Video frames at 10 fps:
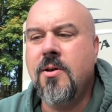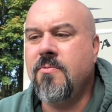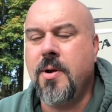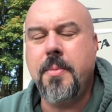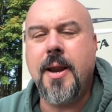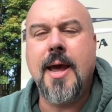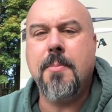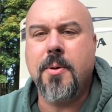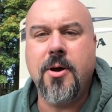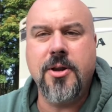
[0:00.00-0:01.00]
from an
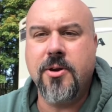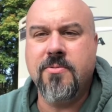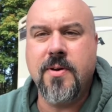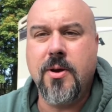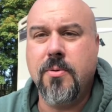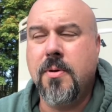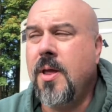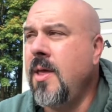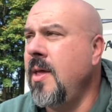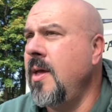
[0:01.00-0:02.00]
app on your phone
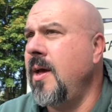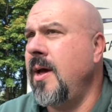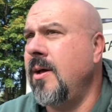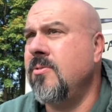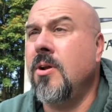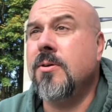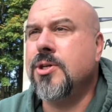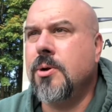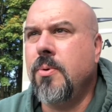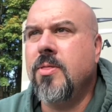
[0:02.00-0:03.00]
uh, as long as
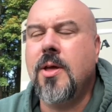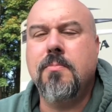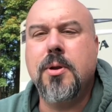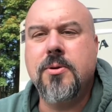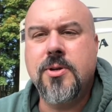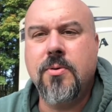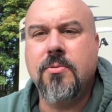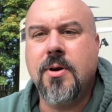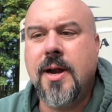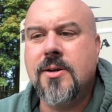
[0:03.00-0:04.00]
you're within Bluetooth
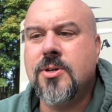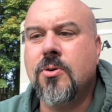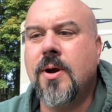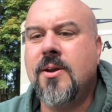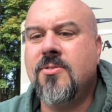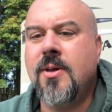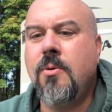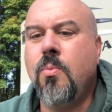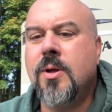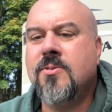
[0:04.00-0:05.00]
range. So great to see
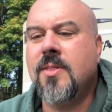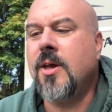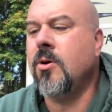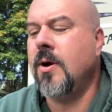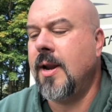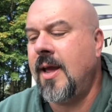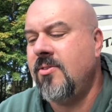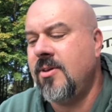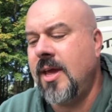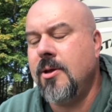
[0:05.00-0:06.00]
what's the current
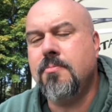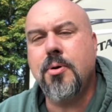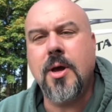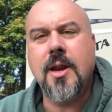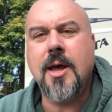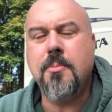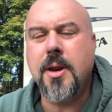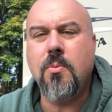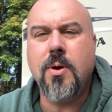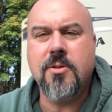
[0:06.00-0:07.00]
AC input, how
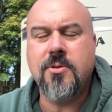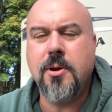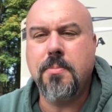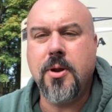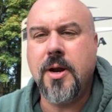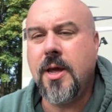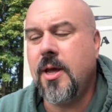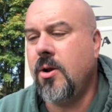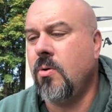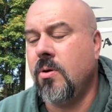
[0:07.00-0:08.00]
many watts are you pulling
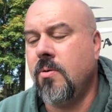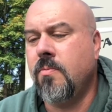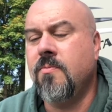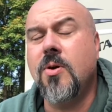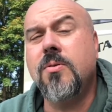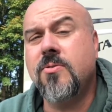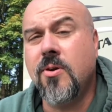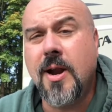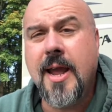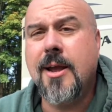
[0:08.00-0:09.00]
in or volts
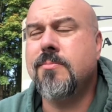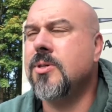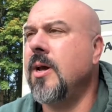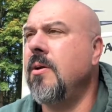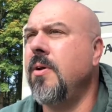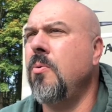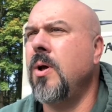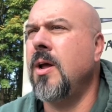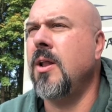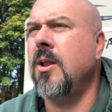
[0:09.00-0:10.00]
or amps, however you want
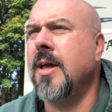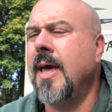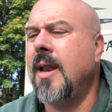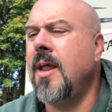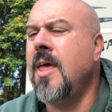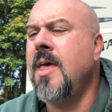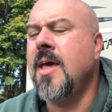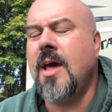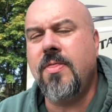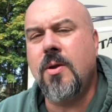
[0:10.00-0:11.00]
to look at it,
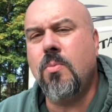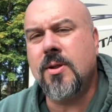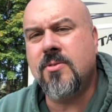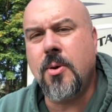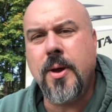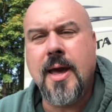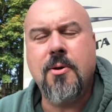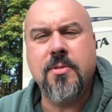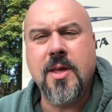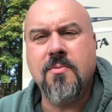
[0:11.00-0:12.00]
and then what's going out
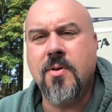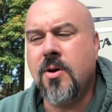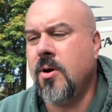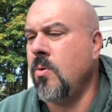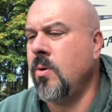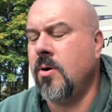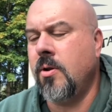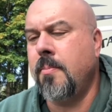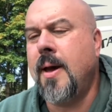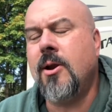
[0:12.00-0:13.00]
with the inverter or
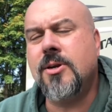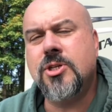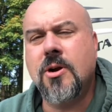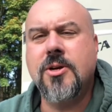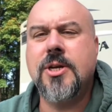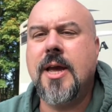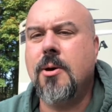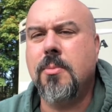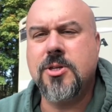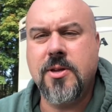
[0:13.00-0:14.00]
the batteries charging, how
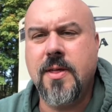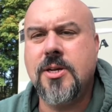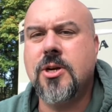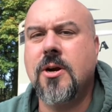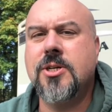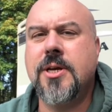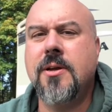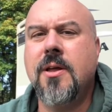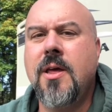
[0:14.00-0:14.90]
much are they charging,